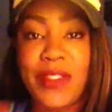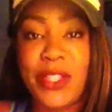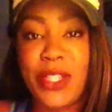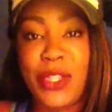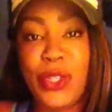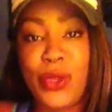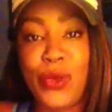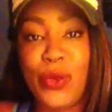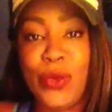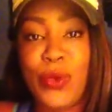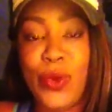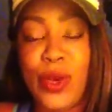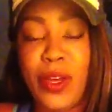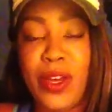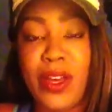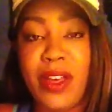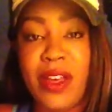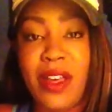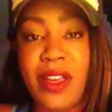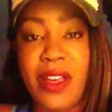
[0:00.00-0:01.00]
to
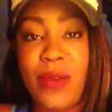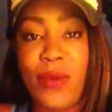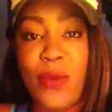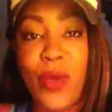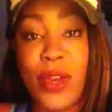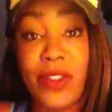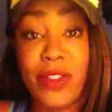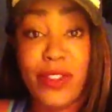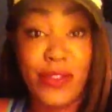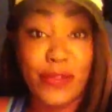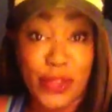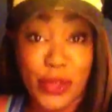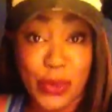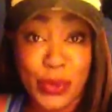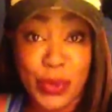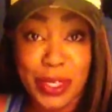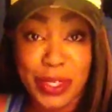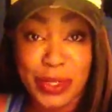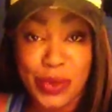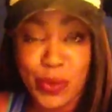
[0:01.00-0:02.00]
one of the
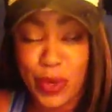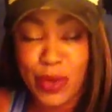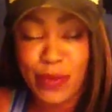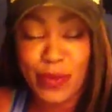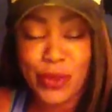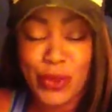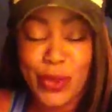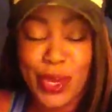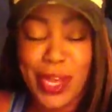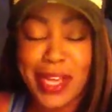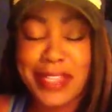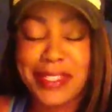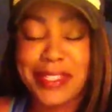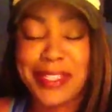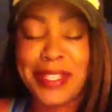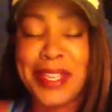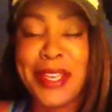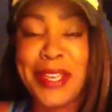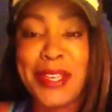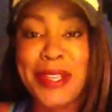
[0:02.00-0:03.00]
viewers, one of you guys.
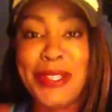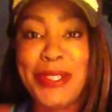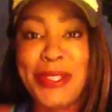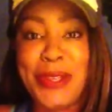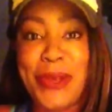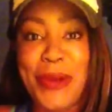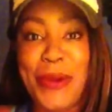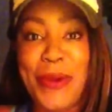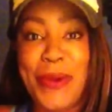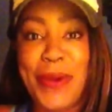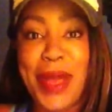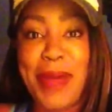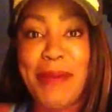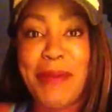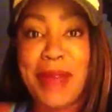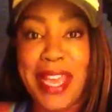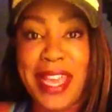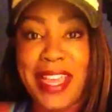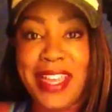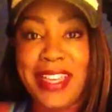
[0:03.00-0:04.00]
So I
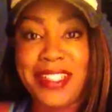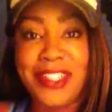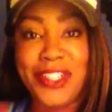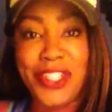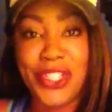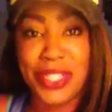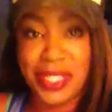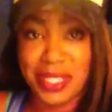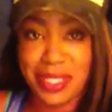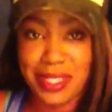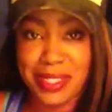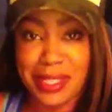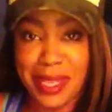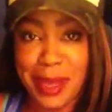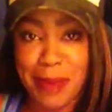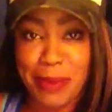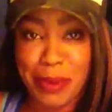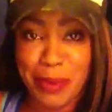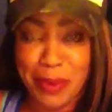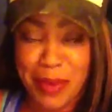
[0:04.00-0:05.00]
might just
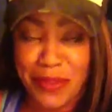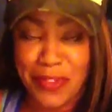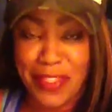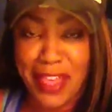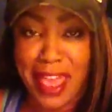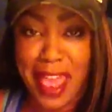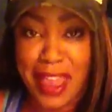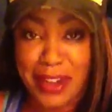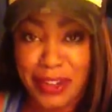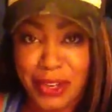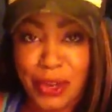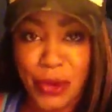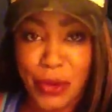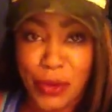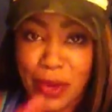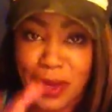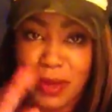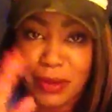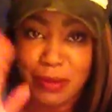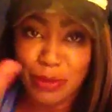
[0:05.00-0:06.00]
implement that
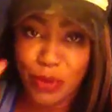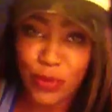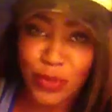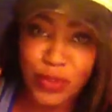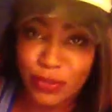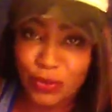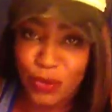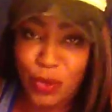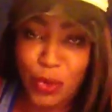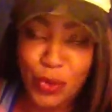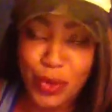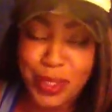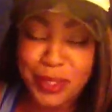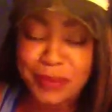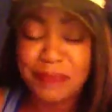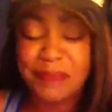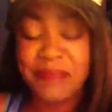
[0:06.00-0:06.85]
moving forward.